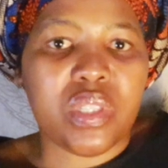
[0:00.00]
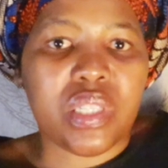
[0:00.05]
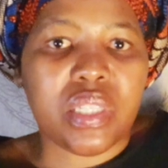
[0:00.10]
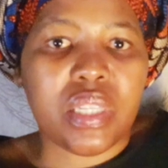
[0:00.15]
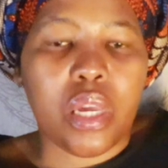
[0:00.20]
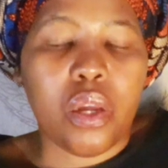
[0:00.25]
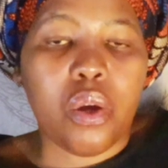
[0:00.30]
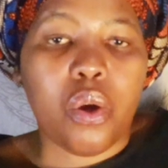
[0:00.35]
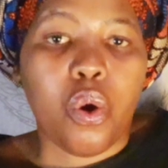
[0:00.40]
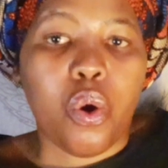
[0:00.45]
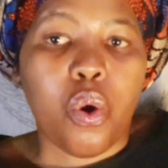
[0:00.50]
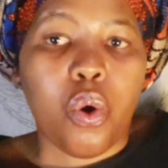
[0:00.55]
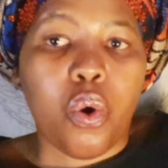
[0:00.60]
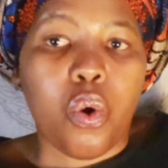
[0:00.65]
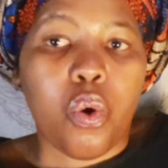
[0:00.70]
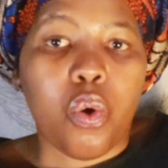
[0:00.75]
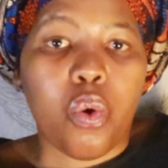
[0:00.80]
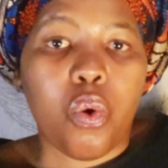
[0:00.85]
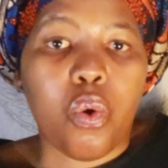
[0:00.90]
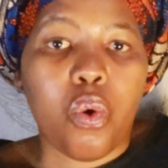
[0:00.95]
would say
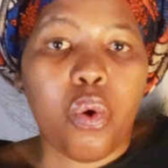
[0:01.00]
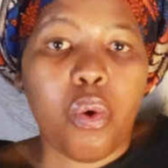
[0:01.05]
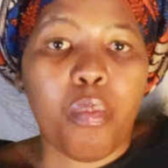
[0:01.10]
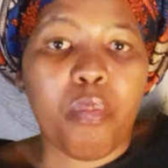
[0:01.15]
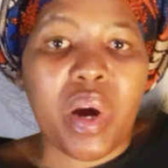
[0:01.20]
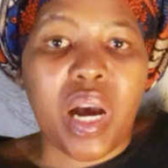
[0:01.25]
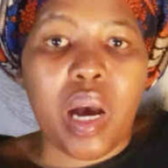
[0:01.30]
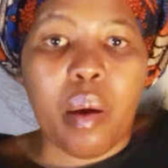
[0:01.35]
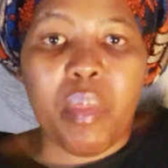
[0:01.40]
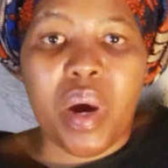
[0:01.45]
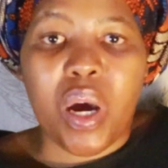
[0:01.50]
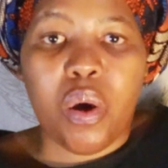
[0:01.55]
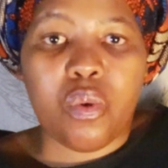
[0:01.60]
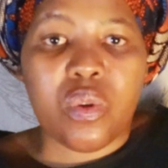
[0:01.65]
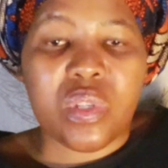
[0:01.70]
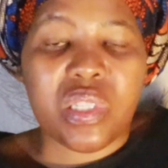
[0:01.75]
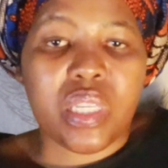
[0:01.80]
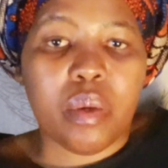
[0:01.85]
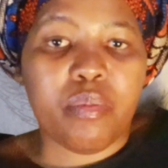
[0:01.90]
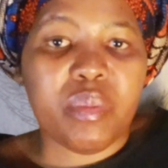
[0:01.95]
umama
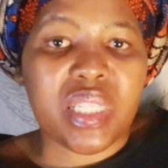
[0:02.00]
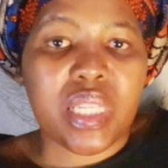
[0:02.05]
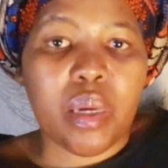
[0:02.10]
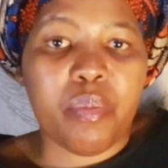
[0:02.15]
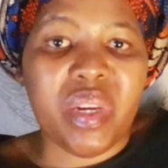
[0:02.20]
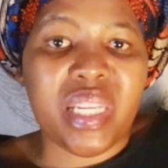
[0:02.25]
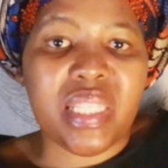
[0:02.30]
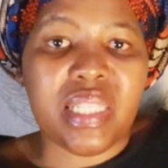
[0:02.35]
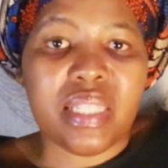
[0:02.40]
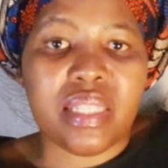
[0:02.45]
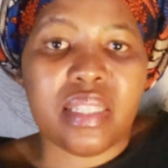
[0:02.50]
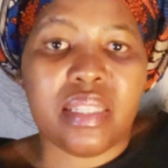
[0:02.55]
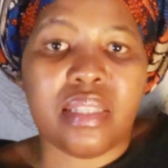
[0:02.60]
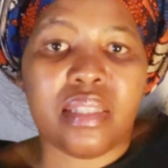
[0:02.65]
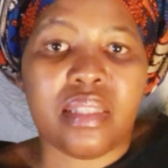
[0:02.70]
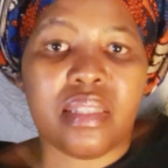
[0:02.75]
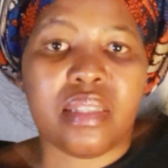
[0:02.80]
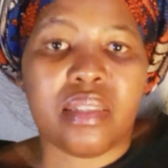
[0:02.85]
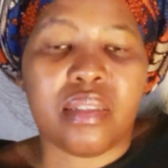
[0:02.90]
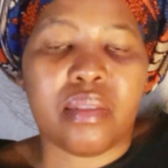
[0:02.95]

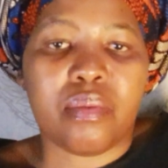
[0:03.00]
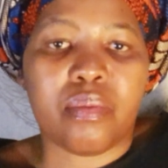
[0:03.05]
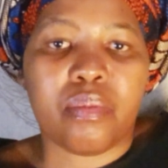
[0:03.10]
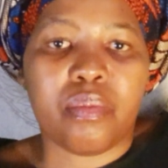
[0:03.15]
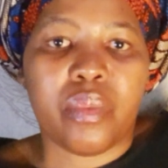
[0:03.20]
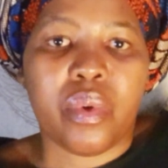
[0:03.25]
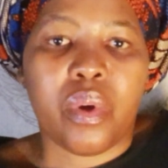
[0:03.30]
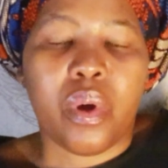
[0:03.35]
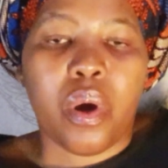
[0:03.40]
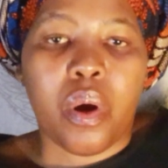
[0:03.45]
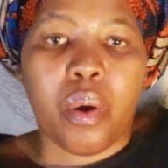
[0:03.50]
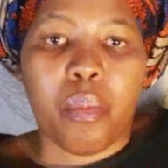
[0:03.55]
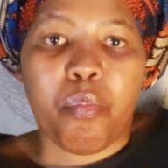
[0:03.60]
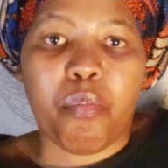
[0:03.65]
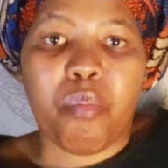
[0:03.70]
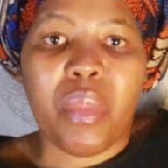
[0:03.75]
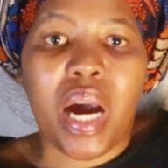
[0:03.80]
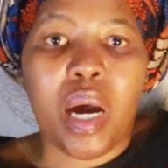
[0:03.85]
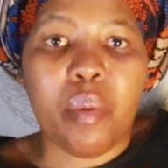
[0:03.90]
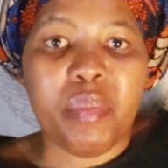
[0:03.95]
usemsebenzini,
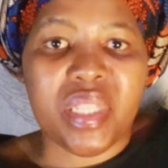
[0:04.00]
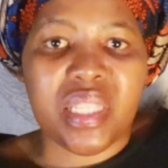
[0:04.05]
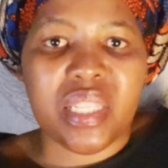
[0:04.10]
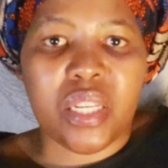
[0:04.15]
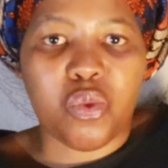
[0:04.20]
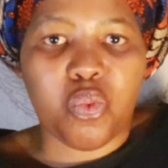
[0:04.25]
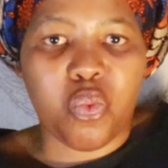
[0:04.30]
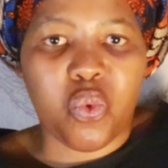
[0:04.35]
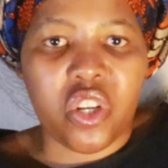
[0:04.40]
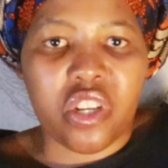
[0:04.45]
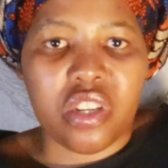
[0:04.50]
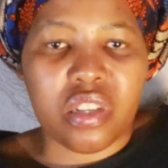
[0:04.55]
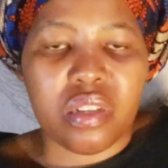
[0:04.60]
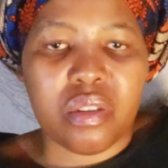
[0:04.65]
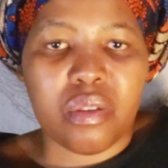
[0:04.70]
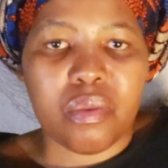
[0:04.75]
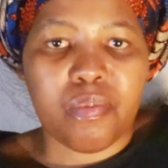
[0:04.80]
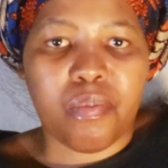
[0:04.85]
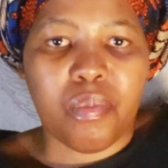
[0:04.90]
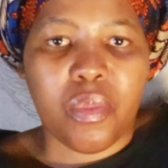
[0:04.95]
mom is at work,
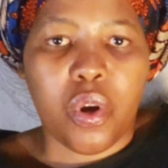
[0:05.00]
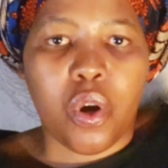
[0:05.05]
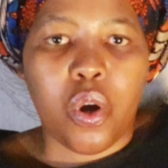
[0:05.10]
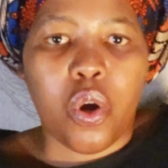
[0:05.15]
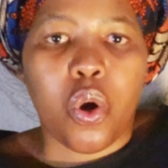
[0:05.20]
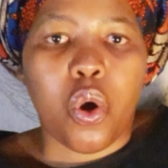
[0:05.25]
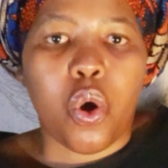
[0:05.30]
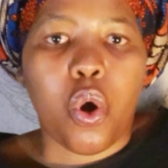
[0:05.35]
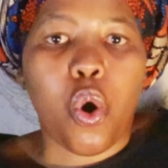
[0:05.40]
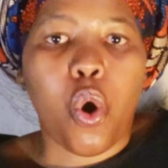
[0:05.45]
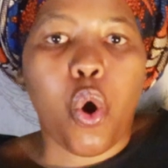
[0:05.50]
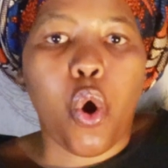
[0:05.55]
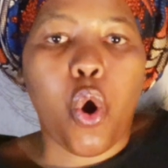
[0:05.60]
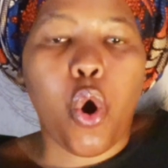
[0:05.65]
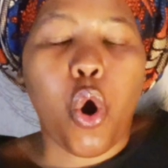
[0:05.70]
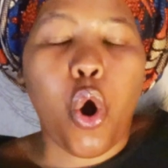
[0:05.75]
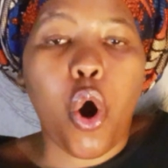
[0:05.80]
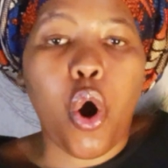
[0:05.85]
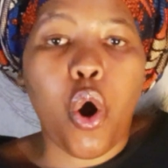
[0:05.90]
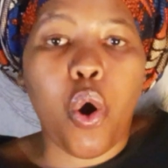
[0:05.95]

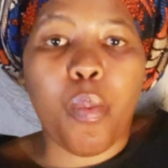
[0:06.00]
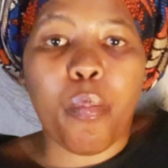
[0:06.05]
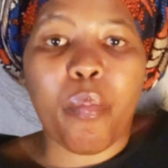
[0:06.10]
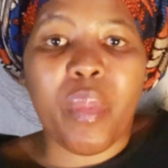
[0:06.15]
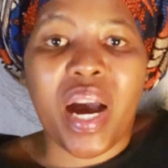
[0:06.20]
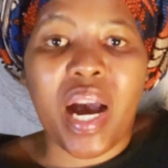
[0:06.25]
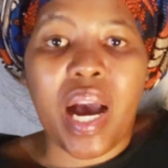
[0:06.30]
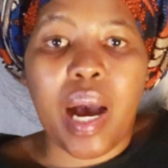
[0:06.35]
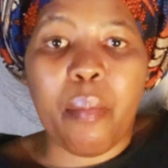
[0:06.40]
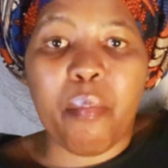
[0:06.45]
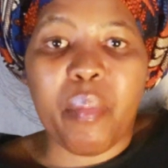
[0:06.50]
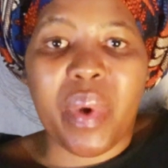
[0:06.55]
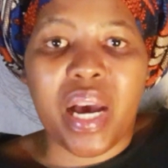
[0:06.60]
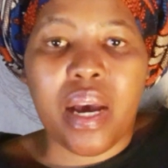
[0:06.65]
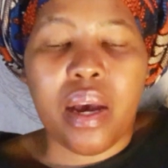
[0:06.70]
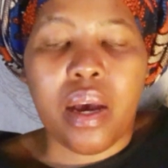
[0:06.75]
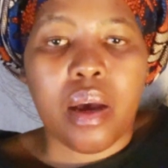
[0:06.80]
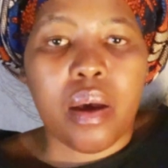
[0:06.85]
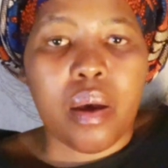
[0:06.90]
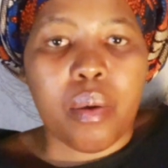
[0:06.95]
or oh
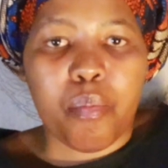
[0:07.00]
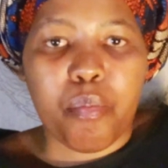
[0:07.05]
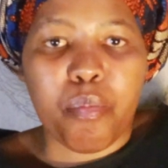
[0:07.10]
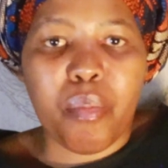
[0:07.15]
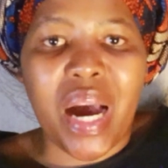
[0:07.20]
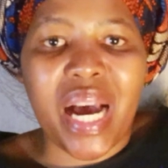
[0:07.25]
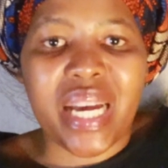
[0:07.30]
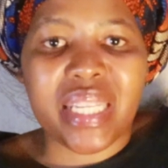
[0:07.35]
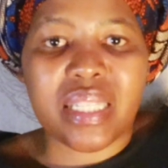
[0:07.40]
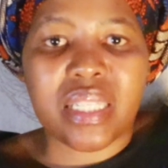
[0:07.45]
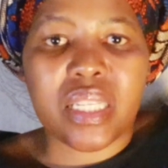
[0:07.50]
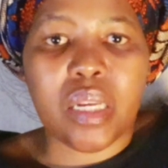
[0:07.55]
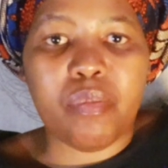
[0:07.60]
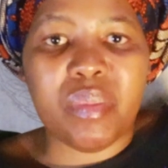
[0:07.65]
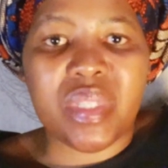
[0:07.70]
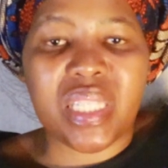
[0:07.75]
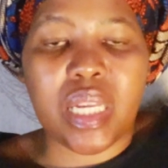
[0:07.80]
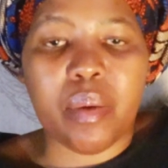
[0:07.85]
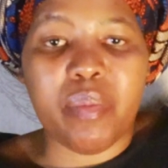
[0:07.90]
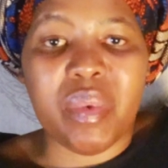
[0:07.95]
mama
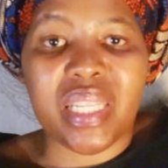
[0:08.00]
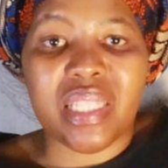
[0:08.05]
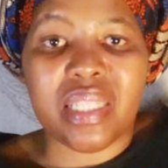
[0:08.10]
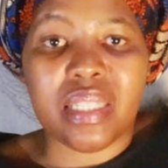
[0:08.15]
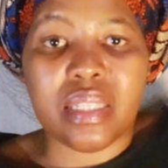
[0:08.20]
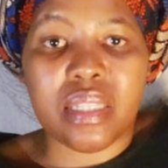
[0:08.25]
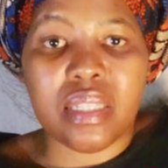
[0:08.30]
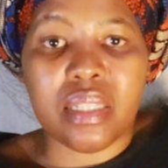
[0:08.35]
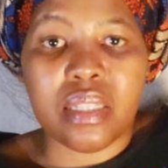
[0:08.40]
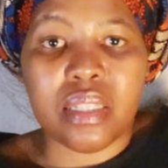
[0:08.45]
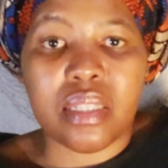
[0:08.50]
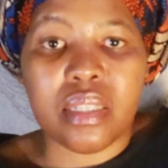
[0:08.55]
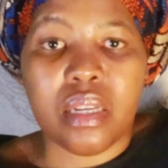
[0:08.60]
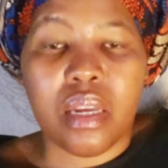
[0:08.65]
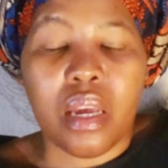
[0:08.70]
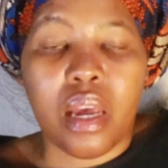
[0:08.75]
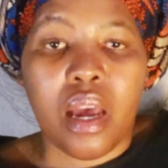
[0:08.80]
basemsebenzini,